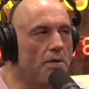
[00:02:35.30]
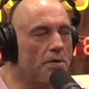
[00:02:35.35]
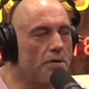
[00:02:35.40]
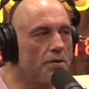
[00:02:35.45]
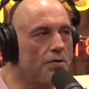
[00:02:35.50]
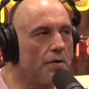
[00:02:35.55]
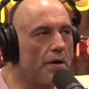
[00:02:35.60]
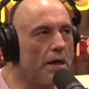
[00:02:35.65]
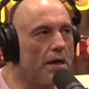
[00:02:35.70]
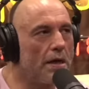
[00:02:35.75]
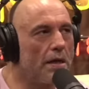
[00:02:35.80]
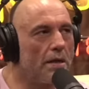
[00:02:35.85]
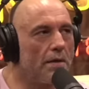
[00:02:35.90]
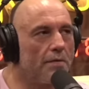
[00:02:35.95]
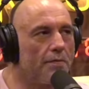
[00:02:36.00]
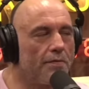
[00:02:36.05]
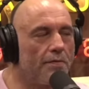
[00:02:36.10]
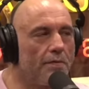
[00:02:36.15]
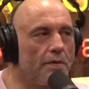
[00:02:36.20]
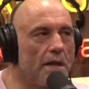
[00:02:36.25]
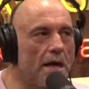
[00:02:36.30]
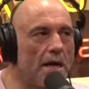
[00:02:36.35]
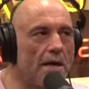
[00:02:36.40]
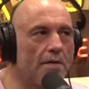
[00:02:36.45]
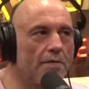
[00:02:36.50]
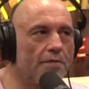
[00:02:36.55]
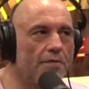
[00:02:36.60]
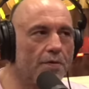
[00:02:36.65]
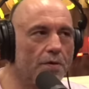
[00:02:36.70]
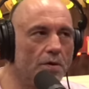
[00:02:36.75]
training like
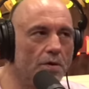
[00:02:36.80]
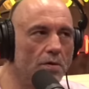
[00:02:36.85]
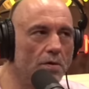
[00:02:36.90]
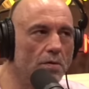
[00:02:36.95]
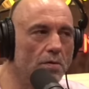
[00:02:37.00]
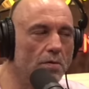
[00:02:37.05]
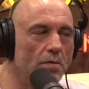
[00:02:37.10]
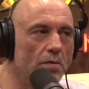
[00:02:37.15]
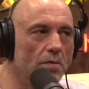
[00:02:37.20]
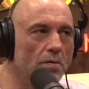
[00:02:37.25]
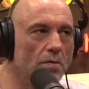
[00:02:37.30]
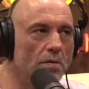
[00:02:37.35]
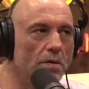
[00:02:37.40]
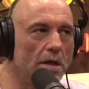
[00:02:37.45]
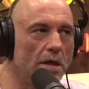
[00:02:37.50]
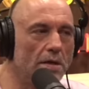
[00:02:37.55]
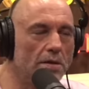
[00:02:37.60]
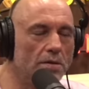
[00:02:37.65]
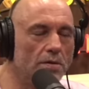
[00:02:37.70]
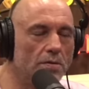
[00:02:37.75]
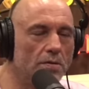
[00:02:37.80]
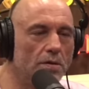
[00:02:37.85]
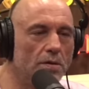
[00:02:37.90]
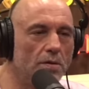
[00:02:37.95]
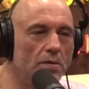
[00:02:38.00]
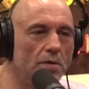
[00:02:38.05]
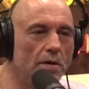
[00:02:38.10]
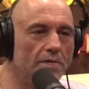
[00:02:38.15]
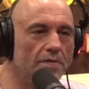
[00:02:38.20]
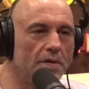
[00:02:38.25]
for you, like during
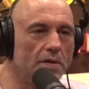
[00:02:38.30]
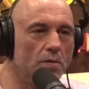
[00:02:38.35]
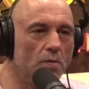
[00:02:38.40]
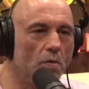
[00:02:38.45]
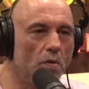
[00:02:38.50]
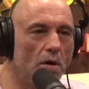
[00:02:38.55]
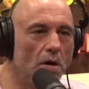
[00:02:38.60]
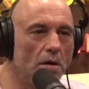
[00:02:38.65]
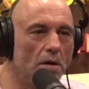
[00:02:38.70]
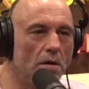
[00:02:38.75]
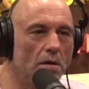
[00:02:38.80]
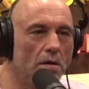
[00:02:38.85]
UFC 1?